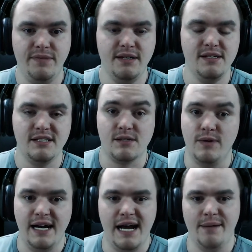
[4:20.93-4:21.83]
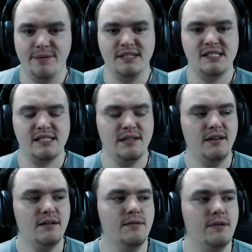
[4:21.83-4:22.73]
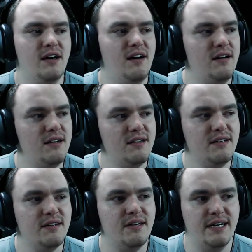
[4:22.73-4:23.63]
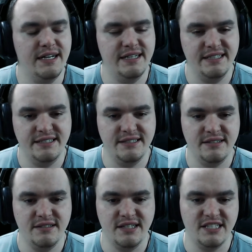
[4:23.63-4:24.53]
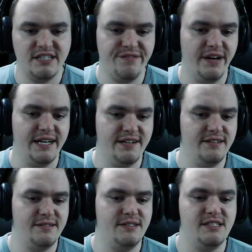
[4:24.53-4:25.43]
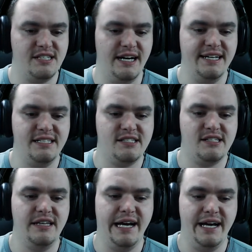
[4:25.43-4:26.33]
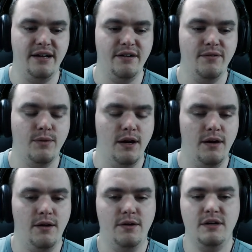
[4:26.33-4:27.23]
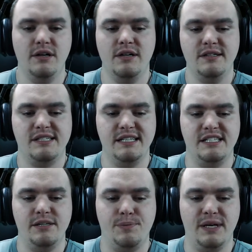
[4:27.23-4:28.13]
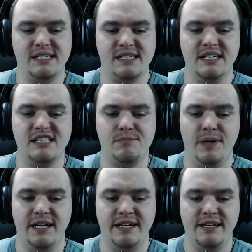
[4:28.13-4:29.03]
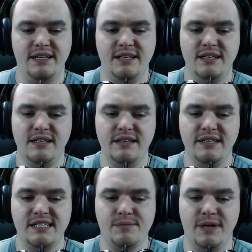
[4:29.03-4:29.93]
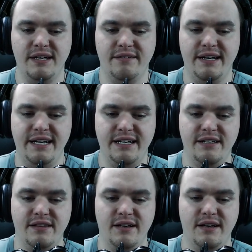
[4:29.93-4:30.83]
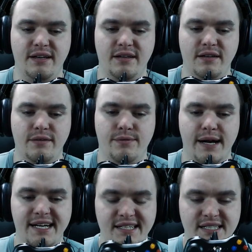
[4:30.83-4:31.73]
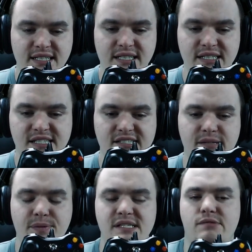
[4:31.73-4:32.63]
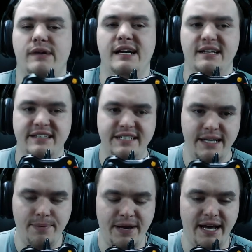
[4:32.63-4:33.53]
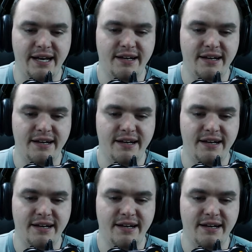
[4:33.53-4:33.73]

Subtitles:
So what happens? Well, Dungeon Fighter decides that, well, since you press this button right here, the right, since you press right on the D-pad,